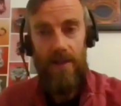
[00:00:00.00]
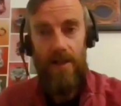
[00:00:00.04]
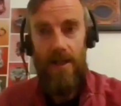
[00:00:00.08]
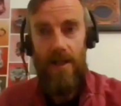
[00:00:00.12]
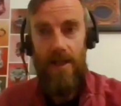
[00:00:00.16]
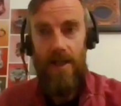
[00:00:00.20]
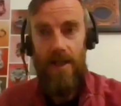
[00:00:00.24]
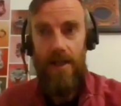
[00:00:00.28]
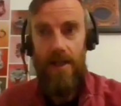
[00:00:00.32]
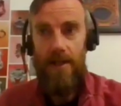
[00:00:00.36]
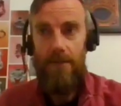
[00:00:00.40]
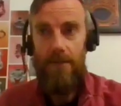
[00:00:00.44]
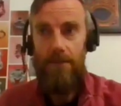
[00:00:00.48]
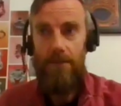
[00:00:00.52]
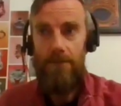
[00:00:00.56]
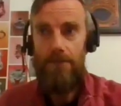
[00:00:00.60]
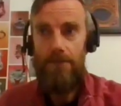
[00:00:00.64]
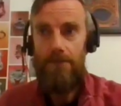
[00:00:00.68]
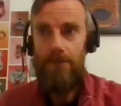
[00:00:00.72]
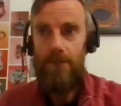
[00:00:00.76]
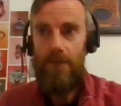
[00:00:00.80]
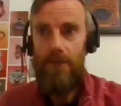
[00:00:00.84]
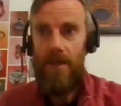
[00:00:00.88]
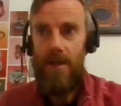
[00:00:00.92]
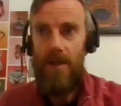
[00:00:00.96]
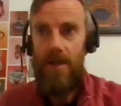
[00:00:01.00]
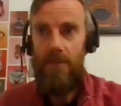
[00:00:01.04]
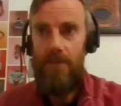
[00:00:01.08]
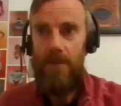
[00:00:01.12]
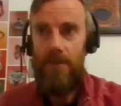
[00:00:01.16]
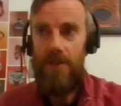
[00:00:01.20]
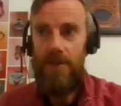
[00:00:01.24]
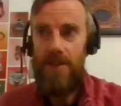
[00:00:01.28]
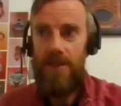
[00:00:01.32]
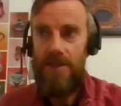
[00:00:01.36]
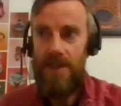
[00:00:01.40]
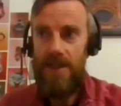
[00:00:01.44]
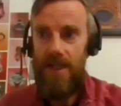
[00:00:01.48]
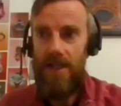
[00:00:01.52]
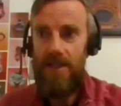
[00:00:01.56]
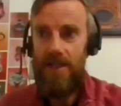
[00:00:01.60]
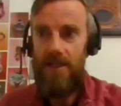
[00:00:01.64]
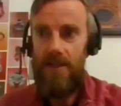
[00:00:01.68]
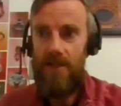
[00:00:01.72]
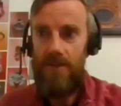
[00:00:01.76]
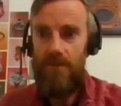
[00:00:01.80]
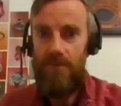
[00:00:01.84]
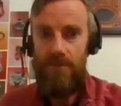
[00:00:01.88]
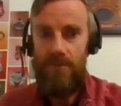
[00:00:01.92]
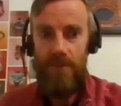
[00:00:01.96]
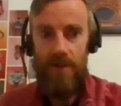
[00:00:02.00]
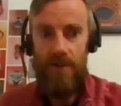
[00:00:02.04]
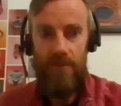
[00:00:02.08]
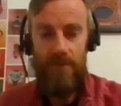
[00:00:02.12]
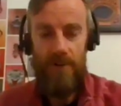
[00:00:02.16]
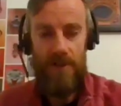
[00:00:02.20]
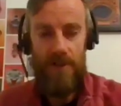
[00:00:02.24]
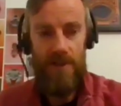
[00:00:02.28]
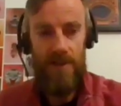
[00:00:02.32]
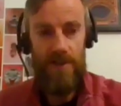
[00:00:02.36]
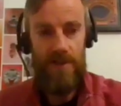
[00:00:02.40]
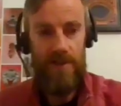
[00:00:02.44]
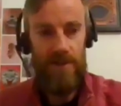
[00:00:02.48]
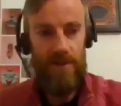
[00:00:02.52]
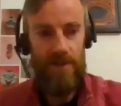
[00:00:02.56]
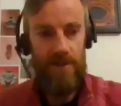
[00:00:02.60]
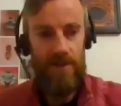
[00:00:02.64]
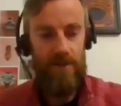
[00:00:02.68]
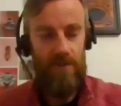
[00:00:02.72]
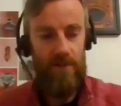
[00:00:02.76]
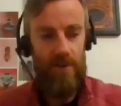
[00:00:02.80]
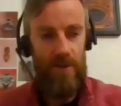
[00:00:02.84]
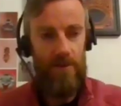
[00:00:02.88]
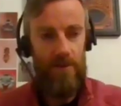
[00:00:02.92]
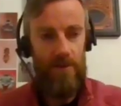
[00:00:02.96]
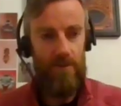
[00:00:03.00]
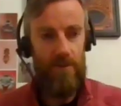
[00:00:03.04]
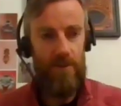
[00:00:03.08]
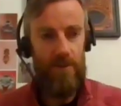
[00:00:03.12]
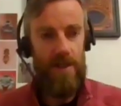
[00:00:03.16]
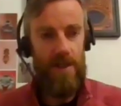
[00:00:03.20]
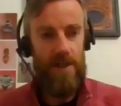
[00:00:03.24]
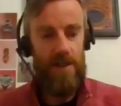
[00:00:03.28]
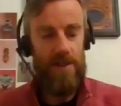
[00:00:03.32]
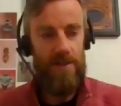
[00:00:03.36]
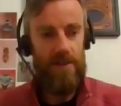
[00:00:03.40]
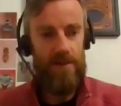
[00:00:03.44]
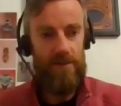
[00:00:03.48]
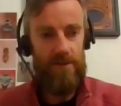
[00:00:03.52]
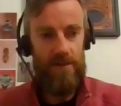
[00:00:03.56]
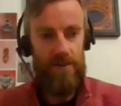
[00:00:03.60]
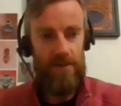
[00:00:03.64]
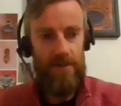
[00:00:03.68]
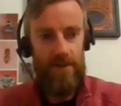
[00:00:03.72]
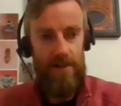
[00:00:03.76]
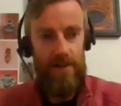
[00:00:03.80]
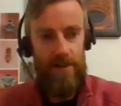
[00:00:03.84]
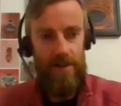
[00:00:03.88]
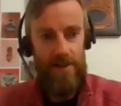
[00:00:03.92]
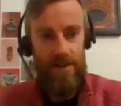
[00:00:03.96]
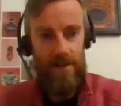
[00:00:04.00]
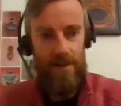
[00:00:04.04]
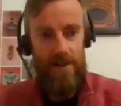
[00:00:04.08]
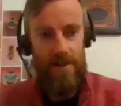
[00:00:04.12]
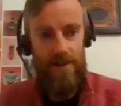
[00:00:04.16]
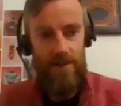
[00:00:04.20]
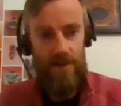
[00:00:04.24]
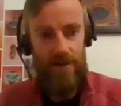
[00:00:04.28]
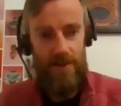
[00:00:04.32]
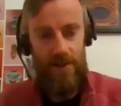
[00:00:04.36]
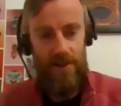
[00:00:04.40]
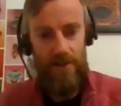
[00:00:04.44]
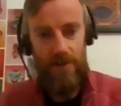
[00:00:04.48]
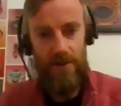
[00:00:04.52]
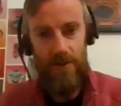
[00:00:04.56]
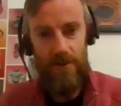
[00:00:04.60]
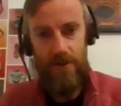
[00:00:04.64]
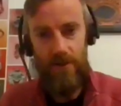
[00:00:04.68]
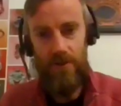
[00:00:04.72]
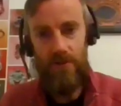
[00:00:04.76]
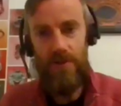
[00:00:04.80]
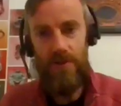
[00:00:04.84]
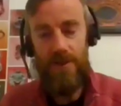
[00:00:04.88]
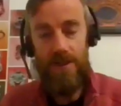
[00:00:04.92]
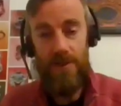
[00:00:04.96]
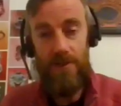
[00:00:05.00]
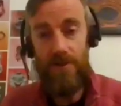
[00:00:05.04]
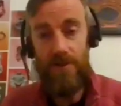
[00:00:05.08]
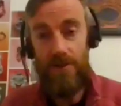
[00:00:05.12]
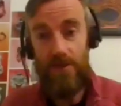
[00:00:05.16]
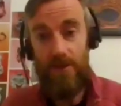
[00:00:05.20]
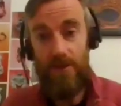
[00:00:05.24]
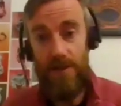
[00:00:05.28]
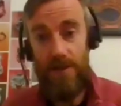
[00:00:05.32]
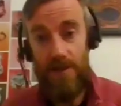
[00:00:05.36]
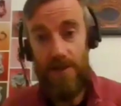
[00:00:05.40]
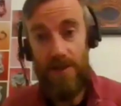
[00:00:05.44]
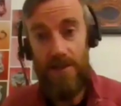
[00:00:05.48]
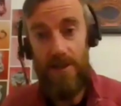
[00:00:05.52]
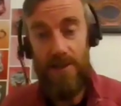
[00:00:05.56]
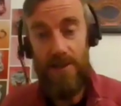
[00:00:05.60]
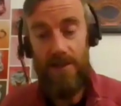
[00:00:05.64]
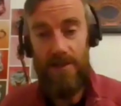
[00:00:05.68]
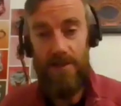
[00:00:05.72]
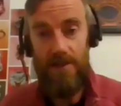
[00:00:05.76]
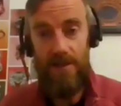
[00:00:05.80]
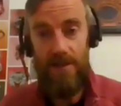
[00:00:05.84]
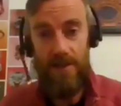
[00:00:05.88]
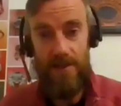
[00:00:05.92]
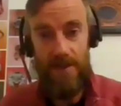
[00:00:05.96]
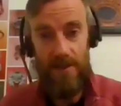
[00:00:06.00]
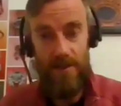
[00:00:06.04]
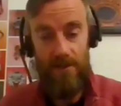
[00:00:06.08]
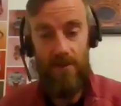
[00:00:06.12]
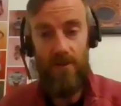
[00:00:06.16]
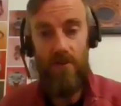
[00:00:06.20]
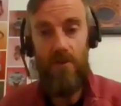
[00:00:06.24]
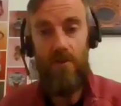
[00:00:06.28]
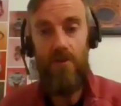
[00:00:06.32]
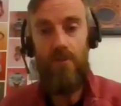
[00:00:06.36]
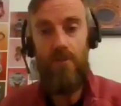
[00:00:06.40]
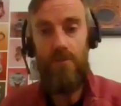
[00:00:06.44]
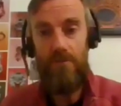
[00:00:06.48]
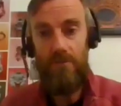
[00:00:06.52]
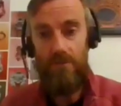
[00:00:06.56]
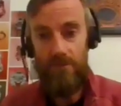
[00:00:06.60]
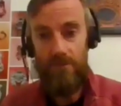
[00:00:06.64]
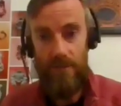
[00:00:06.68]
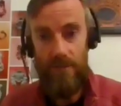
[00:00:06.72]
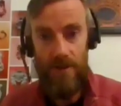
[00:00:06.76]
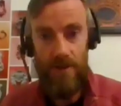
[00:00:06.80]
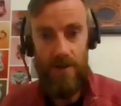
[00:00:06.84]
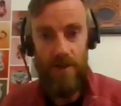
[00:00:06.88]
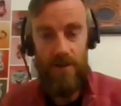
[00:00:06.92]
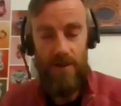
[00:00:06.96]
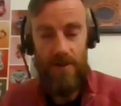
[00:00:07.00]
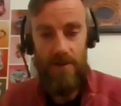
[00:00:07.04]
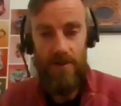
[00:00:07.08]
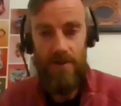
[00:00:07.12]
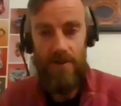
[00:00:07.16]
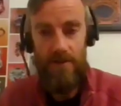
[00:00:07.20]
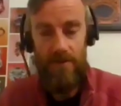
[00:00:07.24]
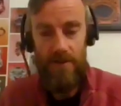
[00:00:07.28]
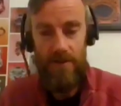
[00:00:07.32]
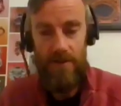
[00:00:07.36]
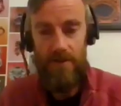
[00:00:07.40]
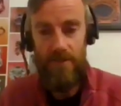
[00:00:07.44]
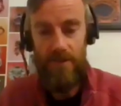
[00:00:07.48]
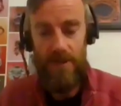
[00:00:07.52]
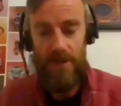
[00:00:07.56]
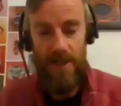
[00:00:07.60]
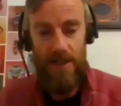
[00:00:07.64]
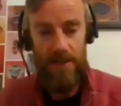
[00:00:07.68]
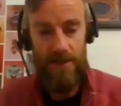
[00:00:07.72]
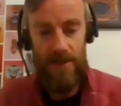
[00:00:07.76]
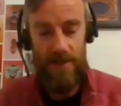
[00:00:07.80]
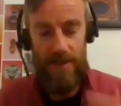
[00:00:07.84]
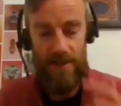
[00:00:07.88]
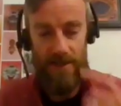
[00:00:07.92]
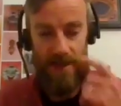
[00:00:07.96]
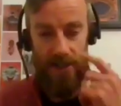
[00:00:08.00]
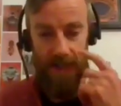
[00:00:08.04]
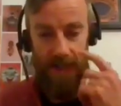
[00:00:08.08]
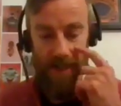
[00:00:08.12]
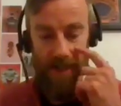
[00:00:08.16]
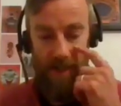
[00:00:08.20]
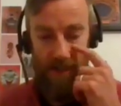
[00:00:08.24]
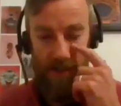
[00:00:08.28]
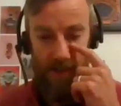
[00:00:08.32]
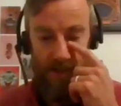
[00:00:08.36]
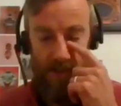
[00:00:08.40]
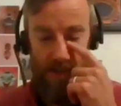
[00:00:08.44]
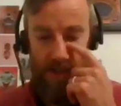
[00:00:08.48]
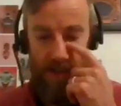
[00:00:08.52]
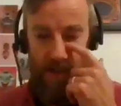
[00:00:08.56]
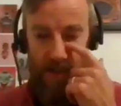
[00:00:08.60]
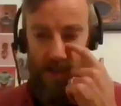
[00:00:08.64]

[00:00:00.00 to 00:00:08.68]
But the second, which is on the one hand, as you say, in other countries that just doesn't exist. It's their home. They're protected to stay in it.